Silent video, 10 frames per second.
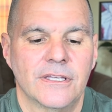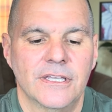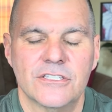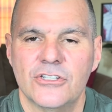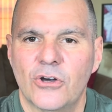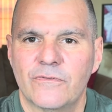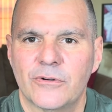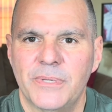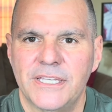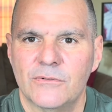It's known
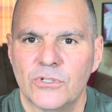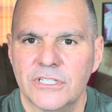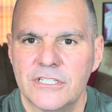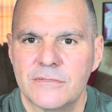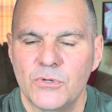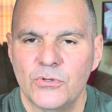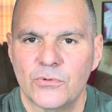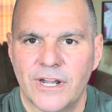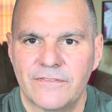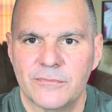for being really smooth
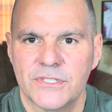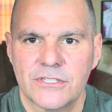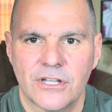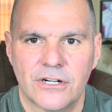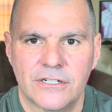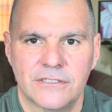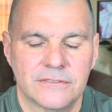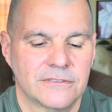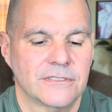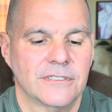right from the start.